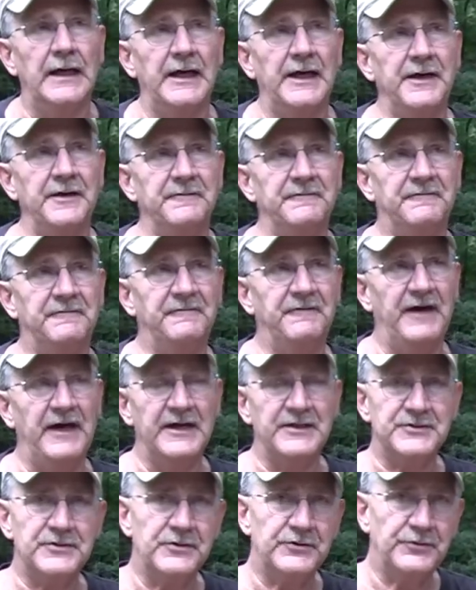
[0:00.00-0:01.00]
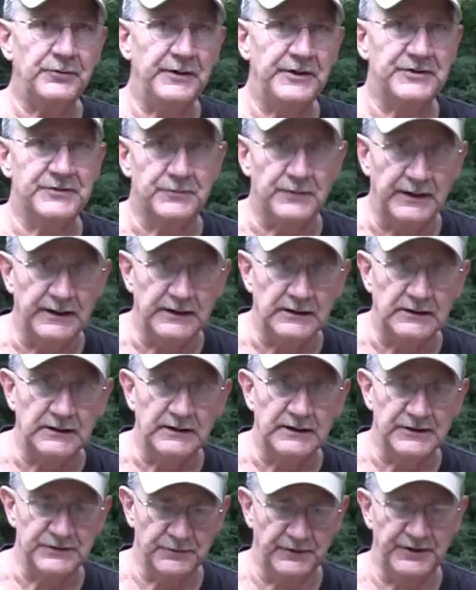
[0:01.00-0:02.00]
a faster twist rate
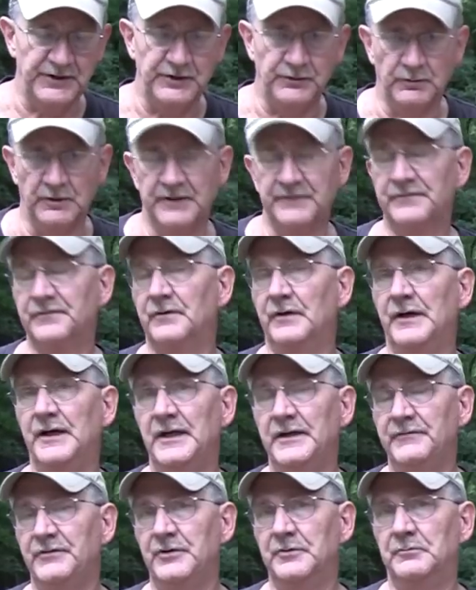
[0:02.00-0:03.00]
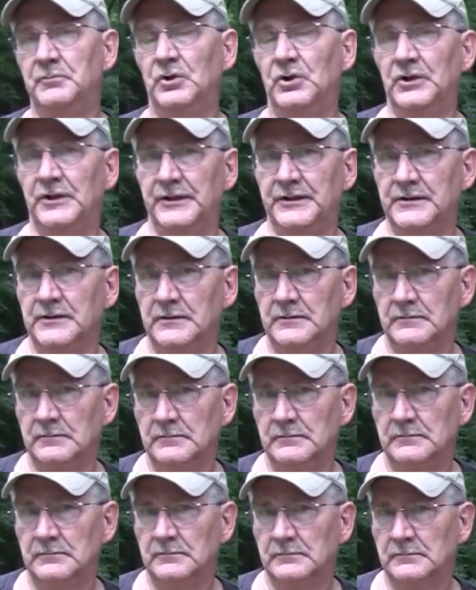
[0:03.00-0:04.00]
is what you want for a heavier bullet.
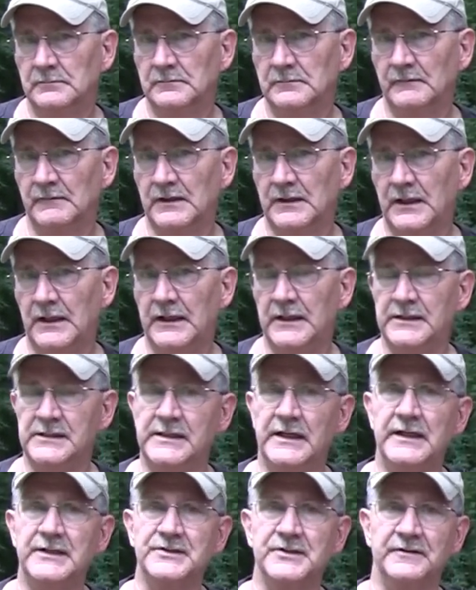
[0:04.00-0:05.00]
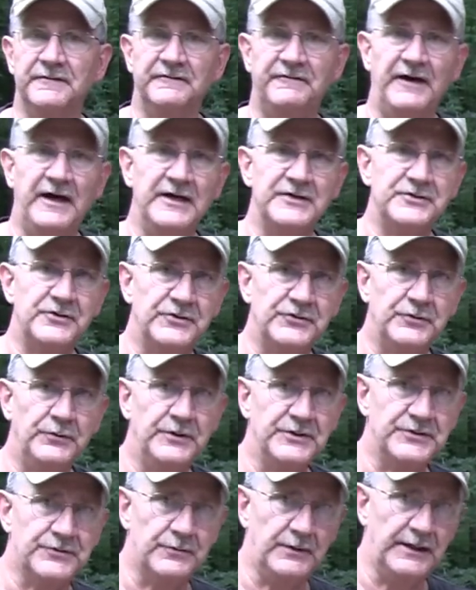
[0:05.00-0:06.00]
Okay, it takes a faster
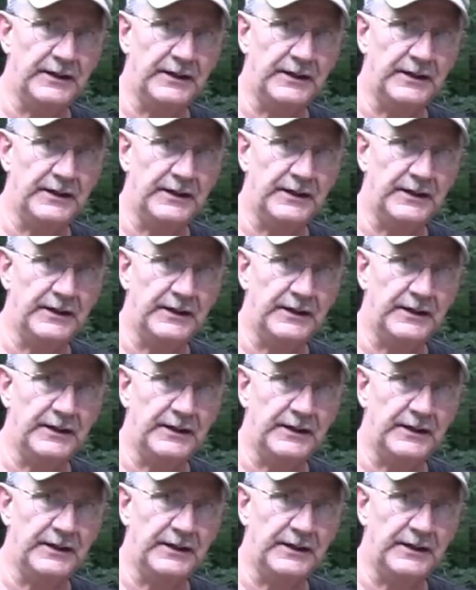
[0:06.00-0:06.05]
twist